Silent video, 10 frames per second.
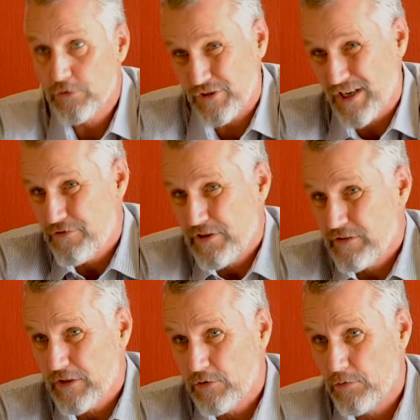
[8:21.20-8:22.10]
countries,
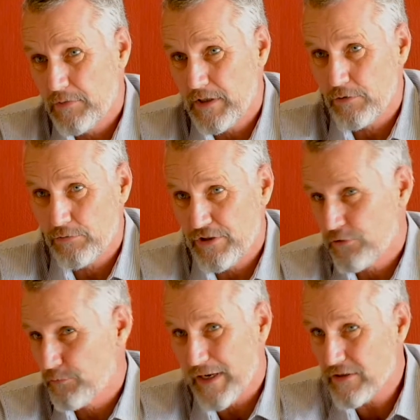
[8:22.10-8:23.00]
if I can call them that, or
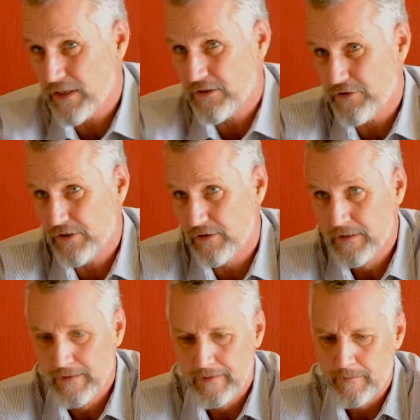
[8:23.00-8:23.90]
resource-based countries.
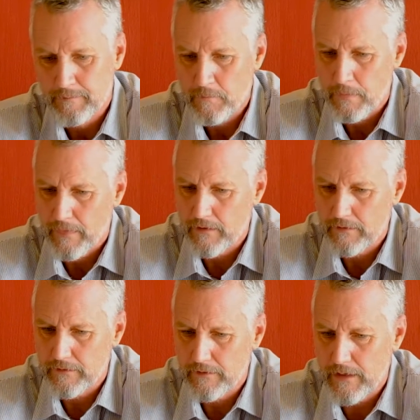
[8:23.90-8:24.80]

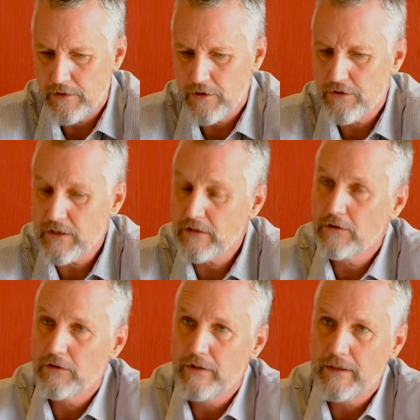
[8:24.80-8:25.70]
It's
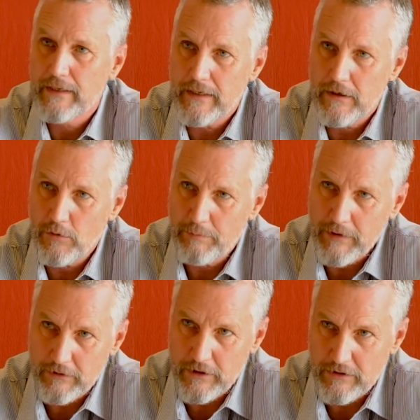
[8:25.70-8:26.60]
critical that they
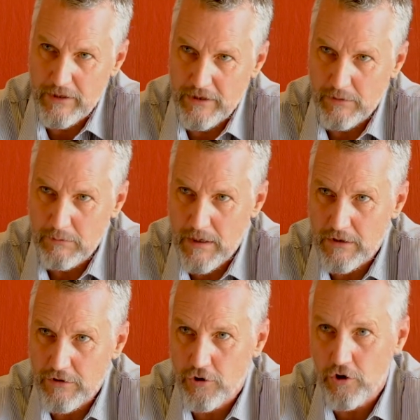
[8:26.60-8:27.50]
compete on the international
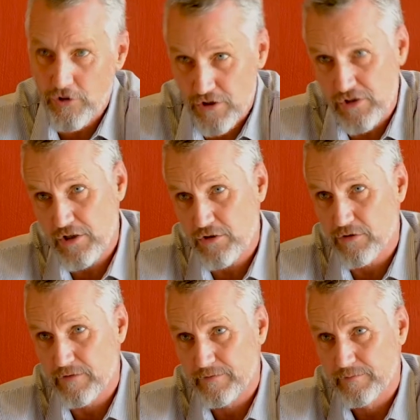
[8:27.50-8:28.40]
market, so cost is an
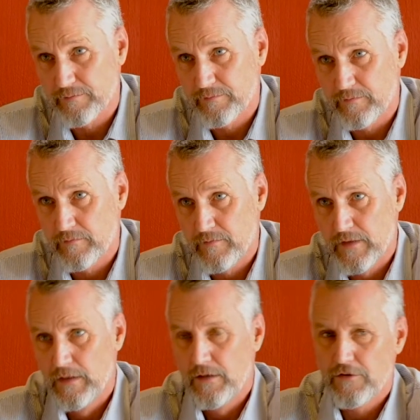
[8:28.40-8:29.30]
issue.
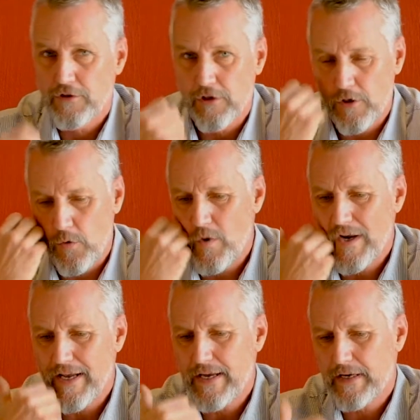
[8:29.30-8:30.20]
So
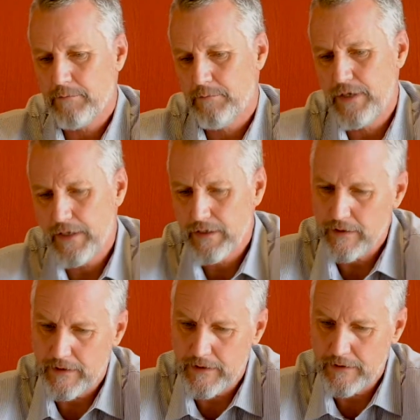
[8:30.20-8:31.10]
when they can bring
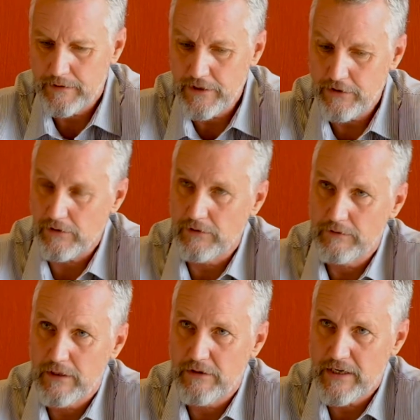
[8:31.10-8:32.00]
diesel
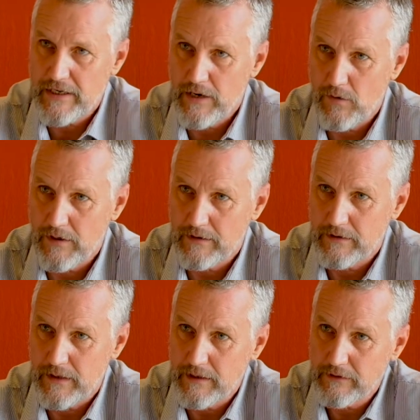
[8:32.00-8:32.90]
and Jet A1
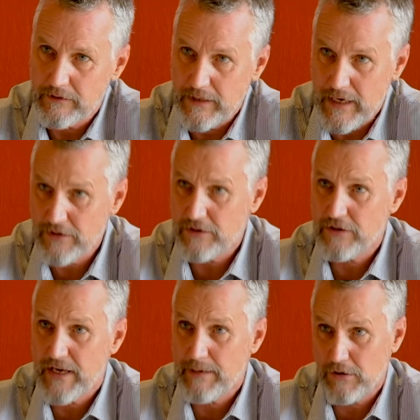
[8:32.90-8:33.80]
and
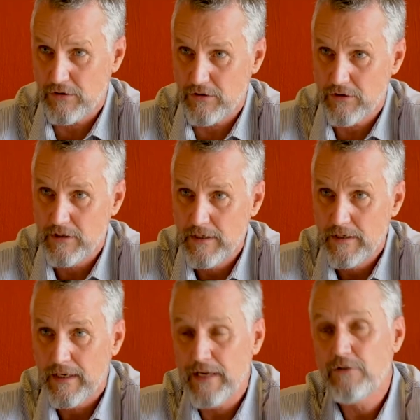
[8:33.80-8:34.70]
hazardous chemicals
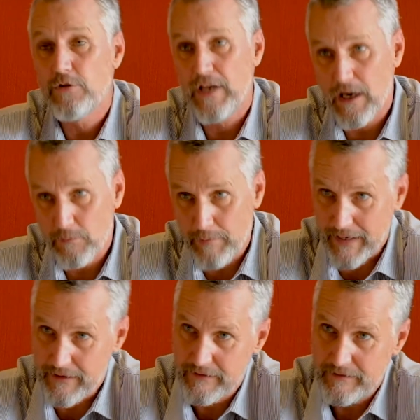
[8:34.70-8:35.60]
into the
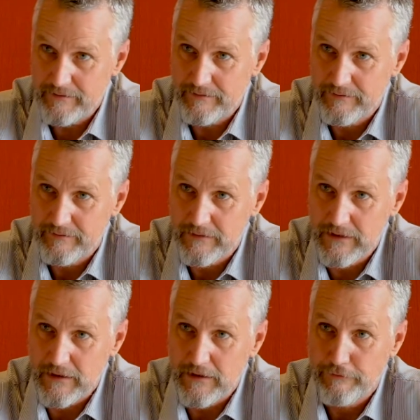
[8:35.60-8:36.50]
outback,
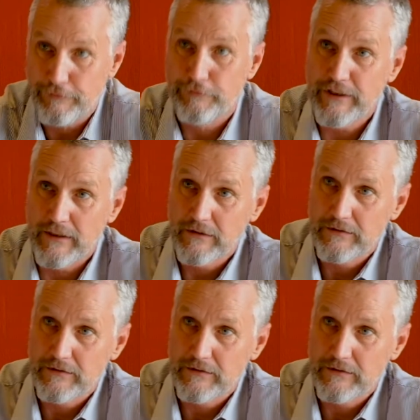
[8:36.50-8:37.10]
okay, for free,